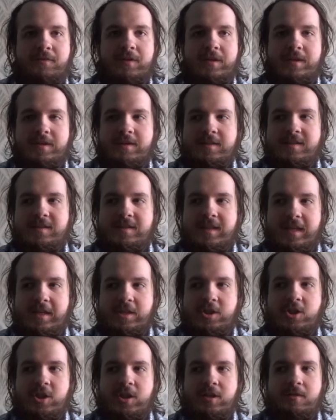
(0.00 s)
the
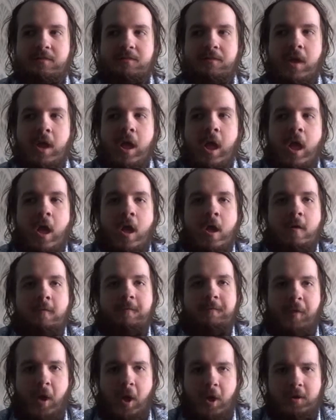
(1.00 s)
station.
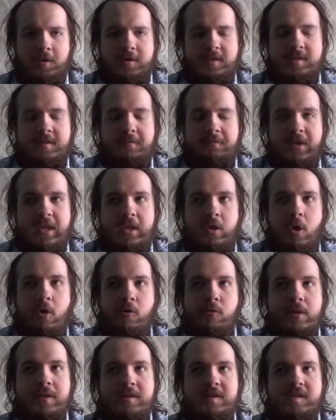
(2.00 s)
First, the current